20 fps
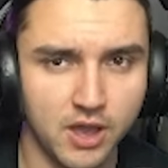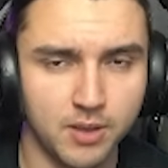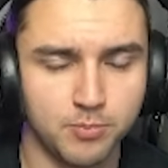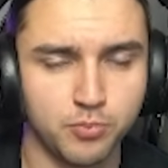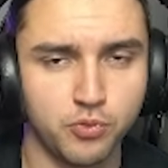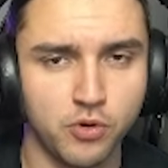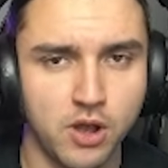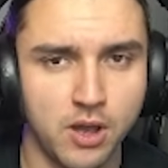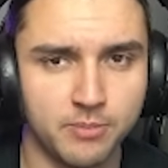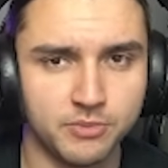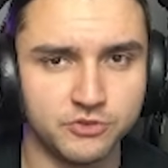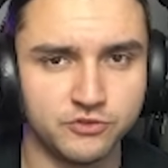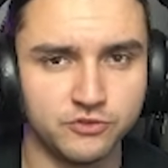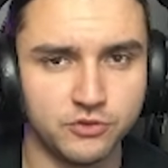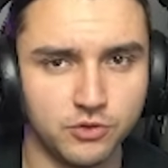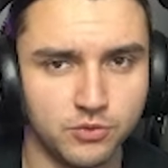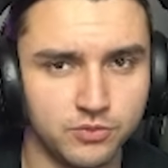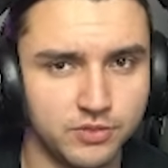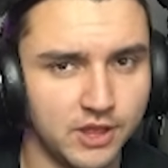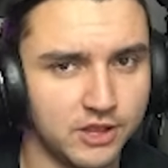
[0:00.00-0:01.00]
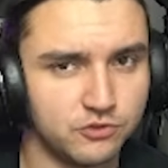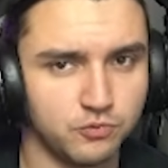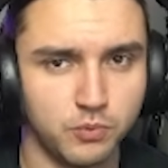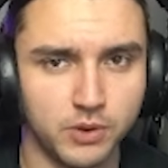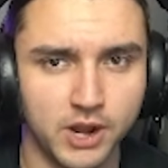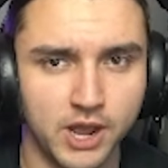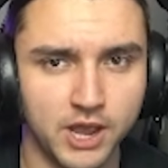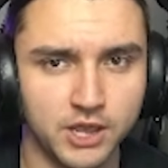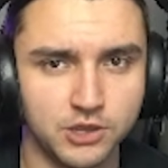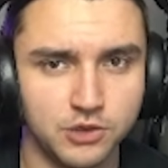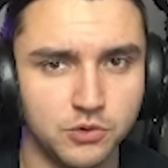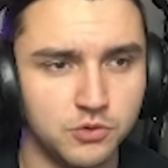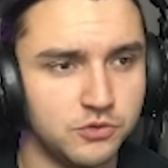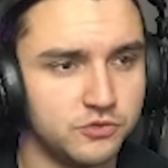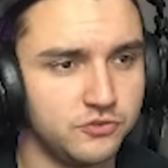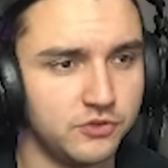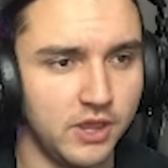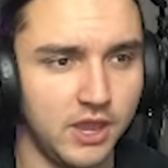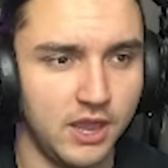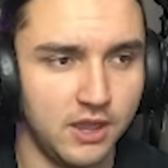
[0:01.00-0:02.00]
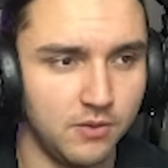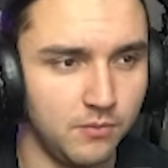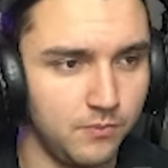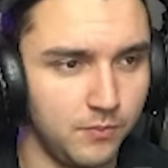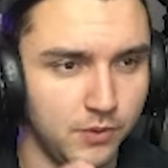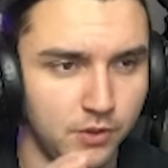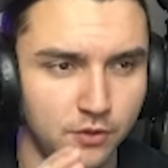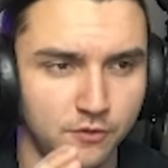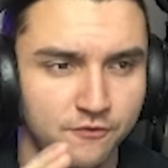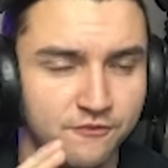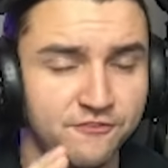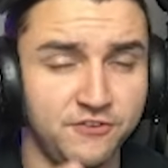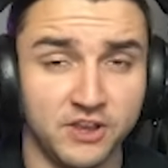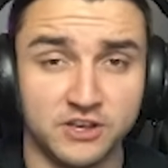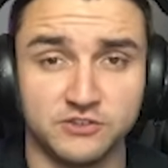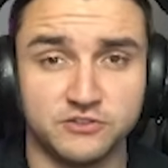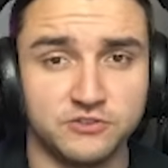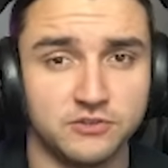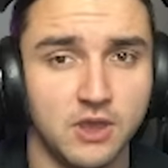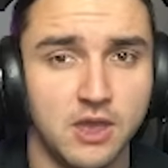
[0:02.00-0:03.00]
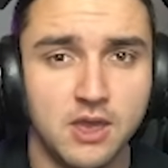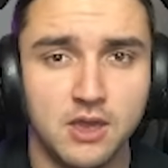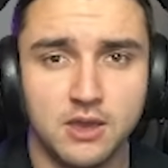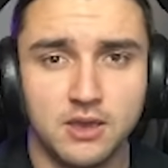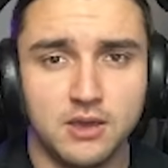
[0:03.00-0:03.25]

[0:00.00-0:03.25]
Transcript: I promise you. That's what I use. It will fix